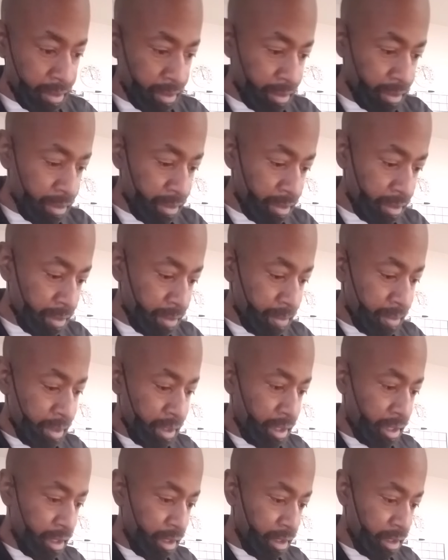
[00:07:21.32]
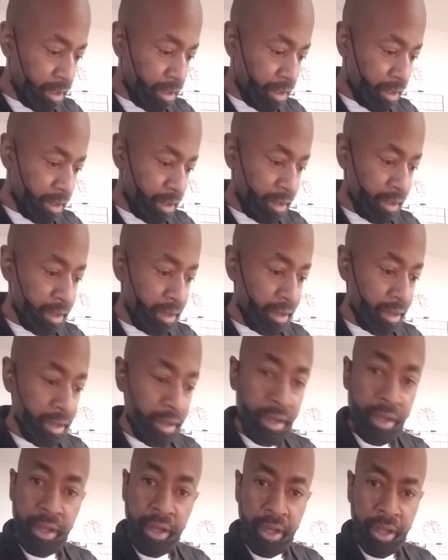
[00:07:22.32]
so it could
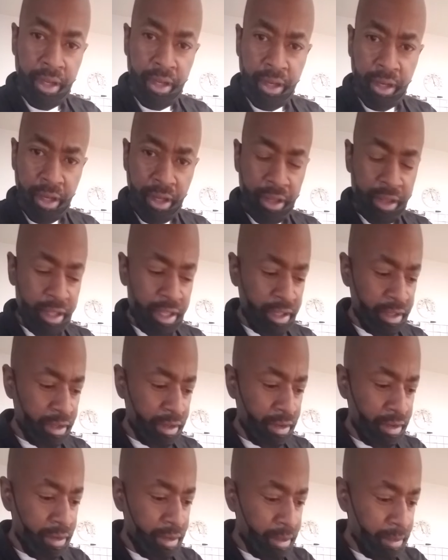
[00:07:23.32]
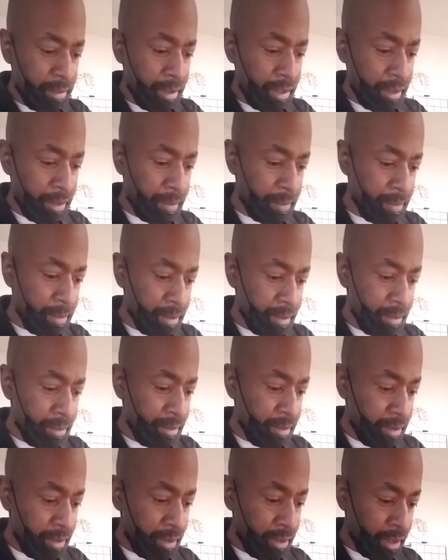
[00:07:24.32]
cook this all the way through.
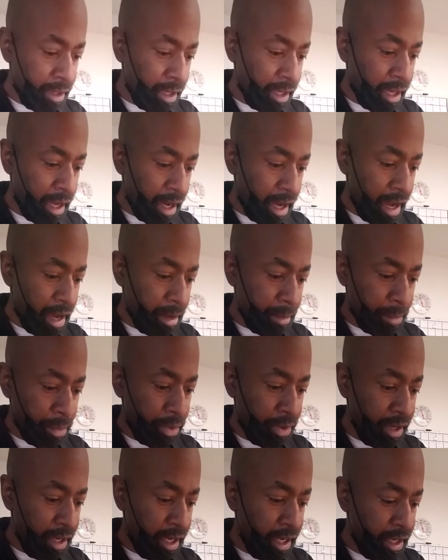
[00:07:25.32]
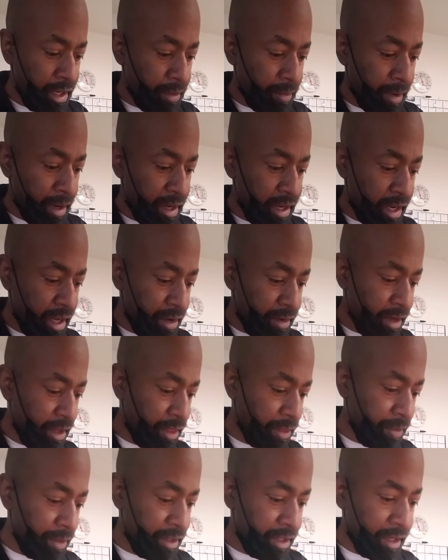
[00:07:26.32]
I got it preheated right now at
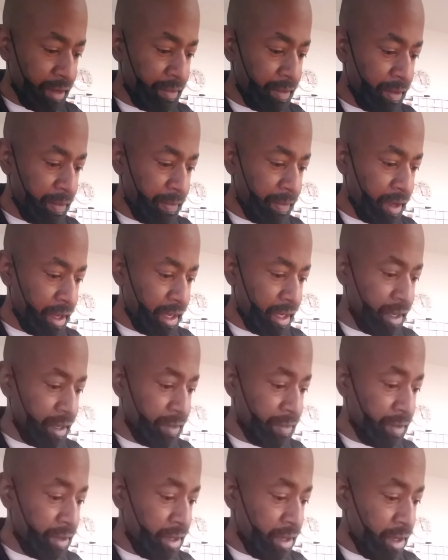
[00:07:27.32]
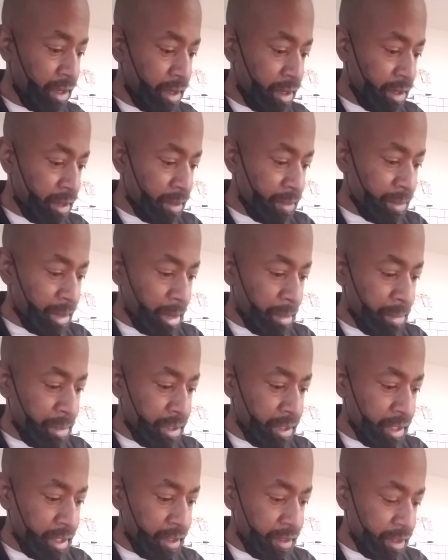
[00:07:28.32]
375. When I
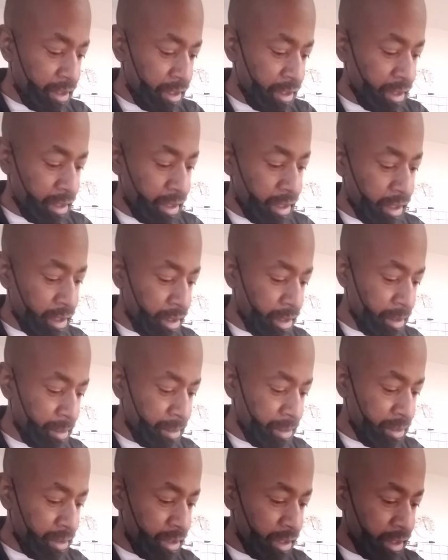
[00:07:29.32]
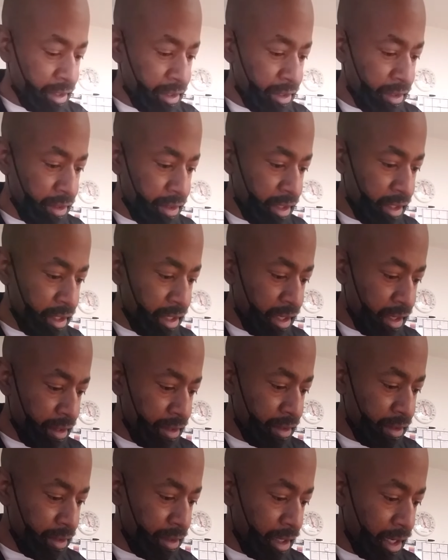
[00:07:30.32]
put this in there, I'm going to turn it down
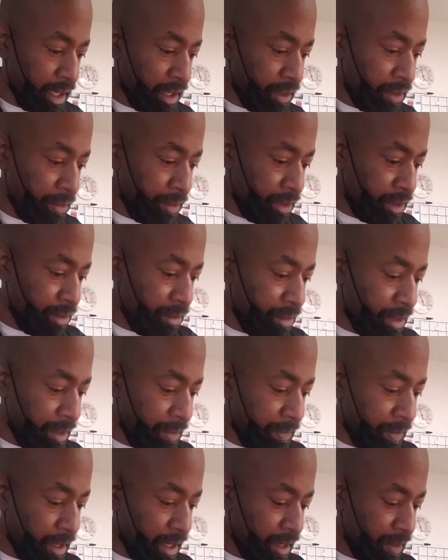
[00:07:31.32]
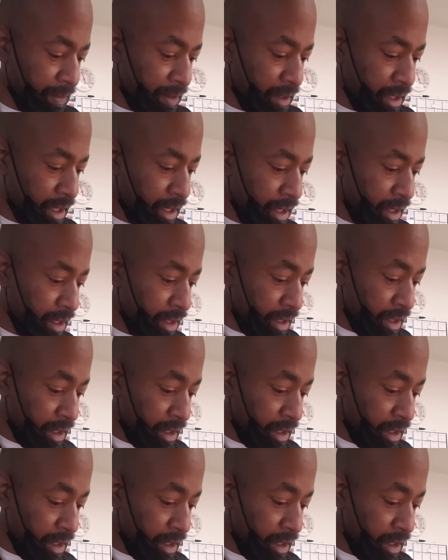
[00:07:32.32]
to like 325 and let it